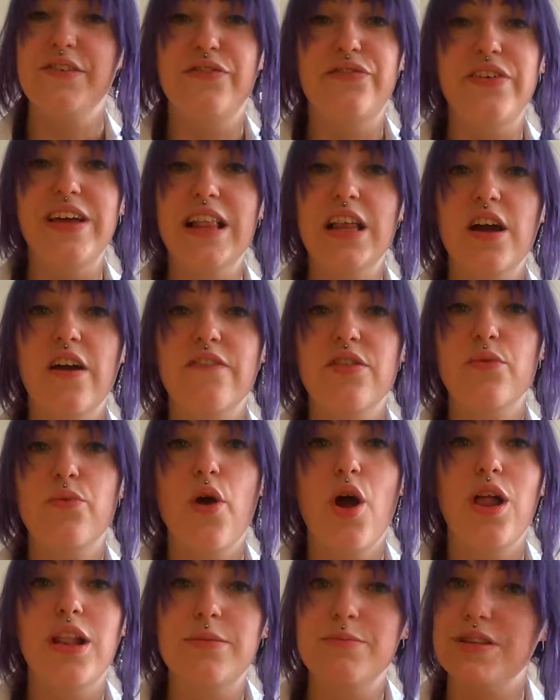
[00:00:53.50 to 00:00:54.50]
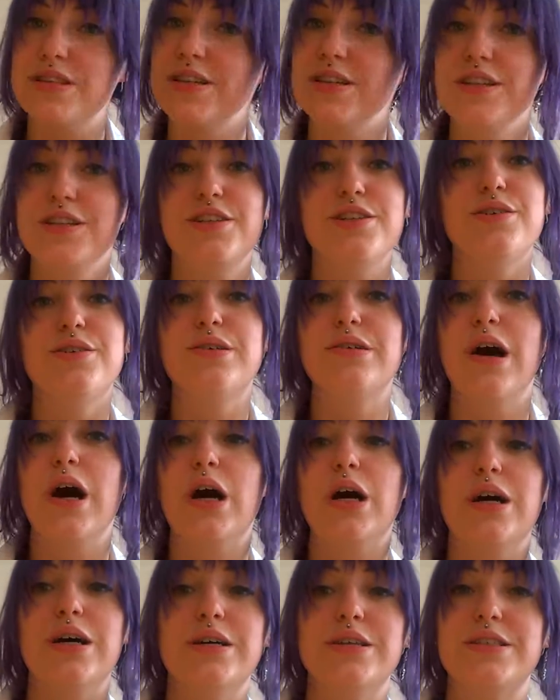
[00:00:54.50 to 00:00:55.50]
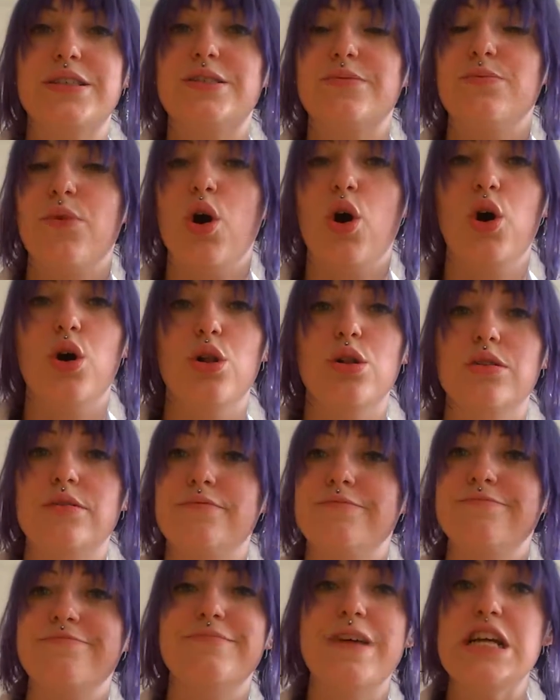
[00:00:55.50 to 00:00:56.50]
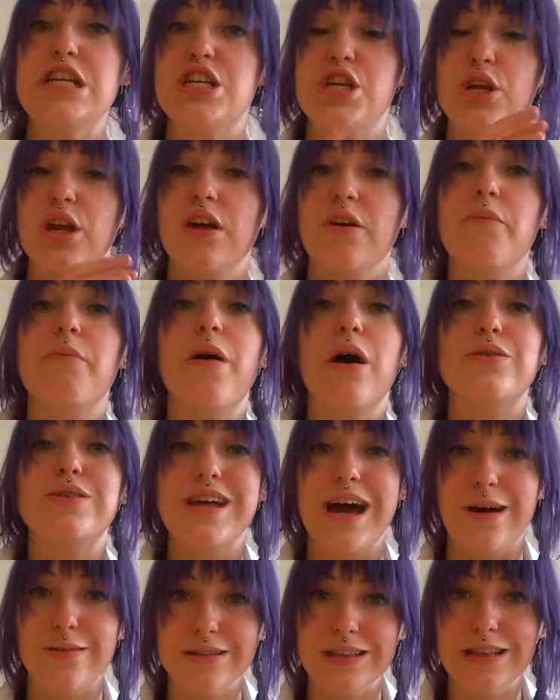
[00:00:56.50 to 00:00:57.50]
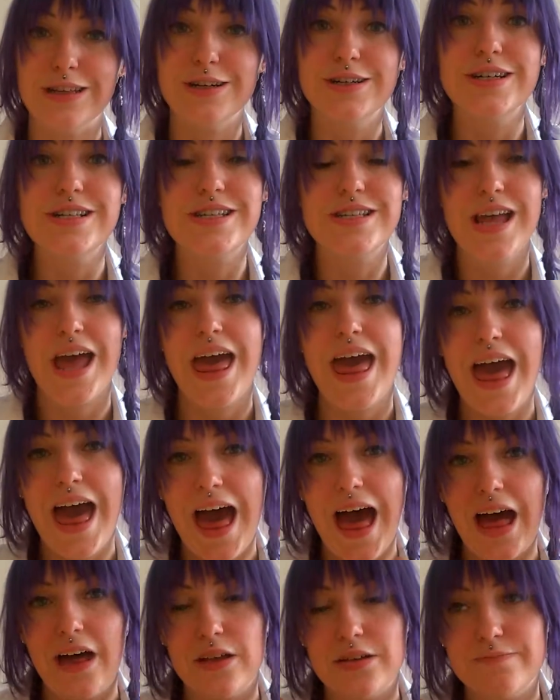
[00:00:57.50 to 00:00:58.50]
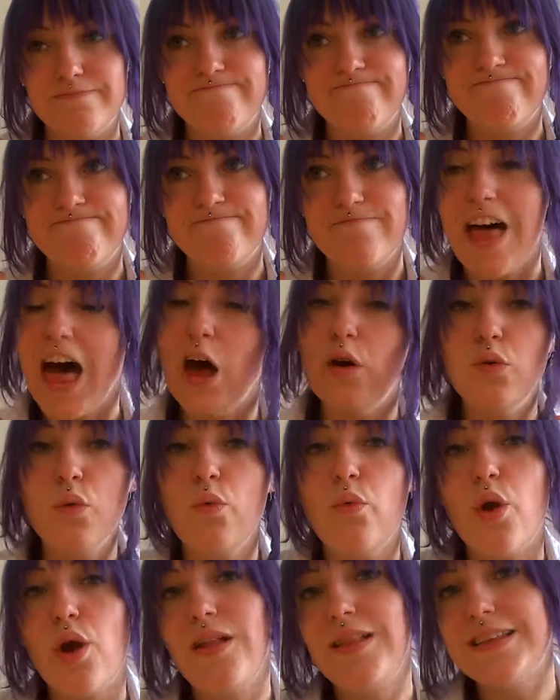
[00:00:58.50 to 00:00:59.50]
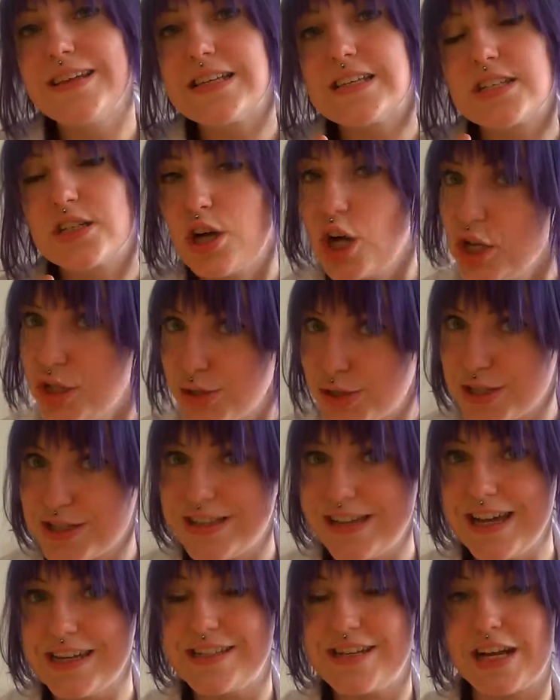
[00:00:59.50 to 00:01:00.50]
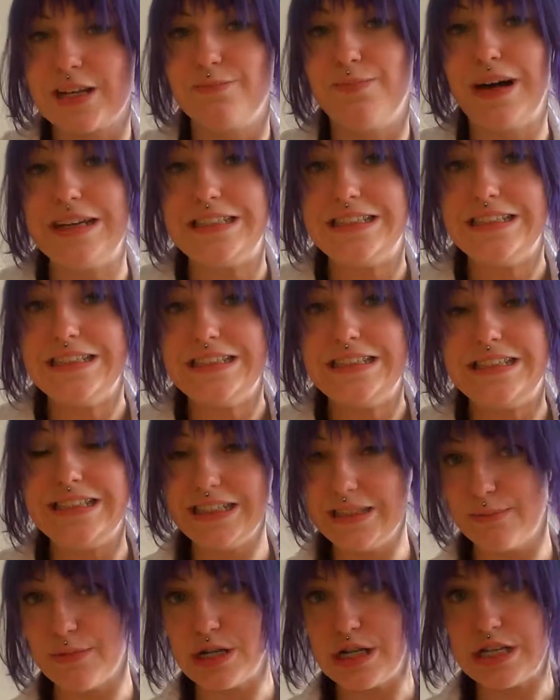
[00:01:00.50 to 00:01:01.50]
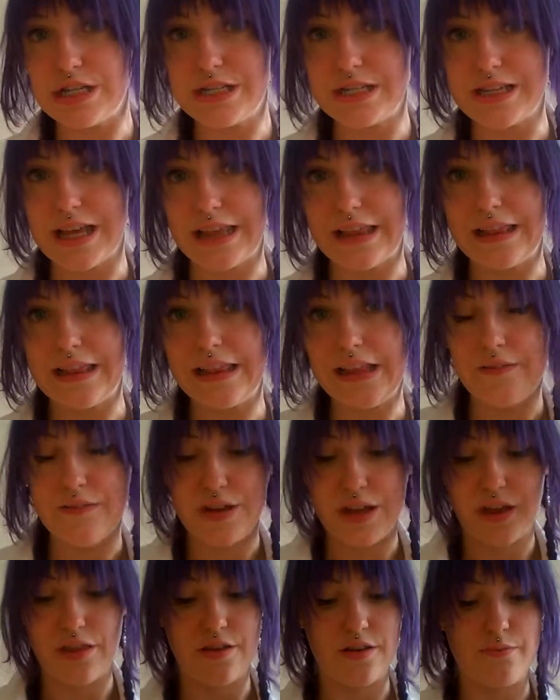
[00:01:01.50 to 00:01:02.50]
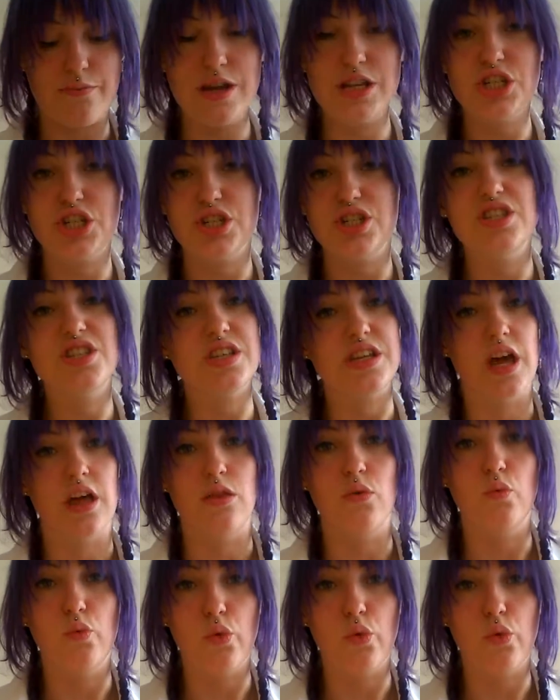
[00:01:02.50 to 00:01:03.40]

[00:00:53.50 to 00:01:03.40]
a feeling of the world, I'm just going to do a small mention about how it looks. Our world is constantly attacked by demons that live in other dimensions and other